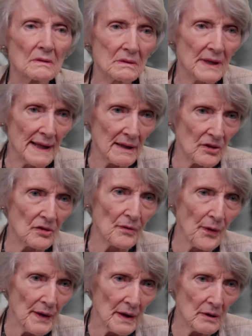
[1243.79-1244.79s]
text
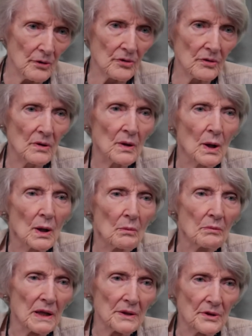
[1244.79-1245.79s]
things
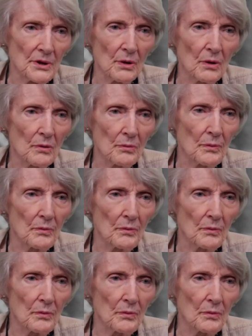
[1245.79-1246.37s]
but no,